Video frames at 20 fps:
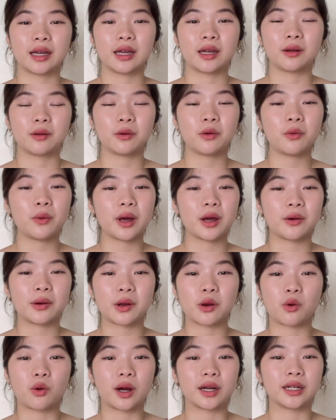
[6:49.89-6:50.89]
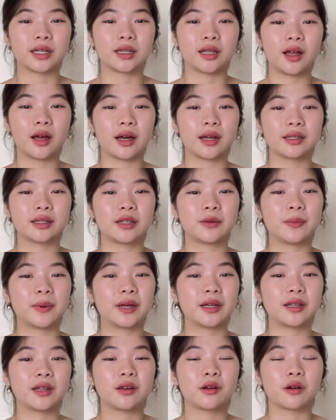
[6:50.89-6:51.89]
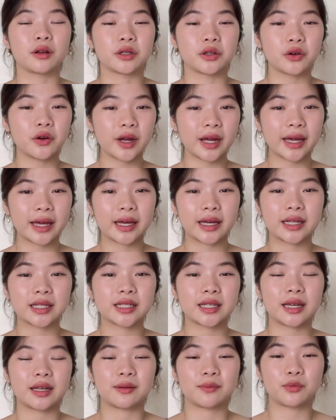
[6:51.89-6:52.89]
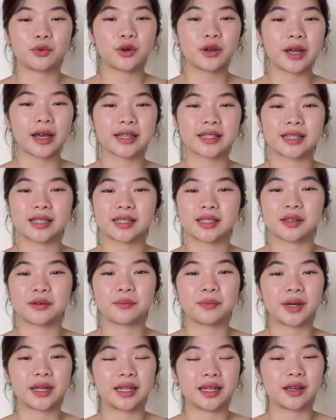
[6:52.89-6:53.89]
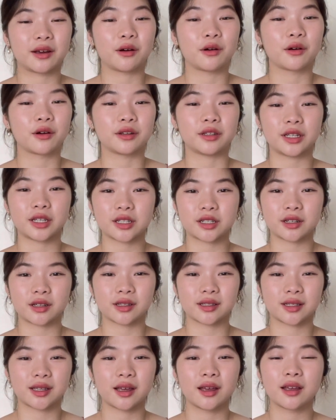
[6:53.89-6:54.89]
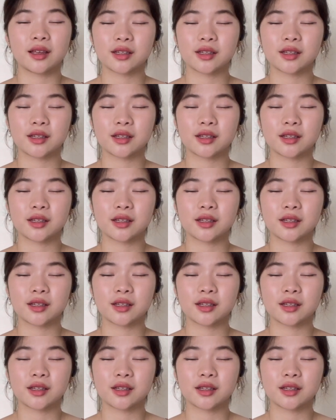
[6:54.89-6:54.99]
it will vary quite a lot depending on your age and pre-existing medical conditions,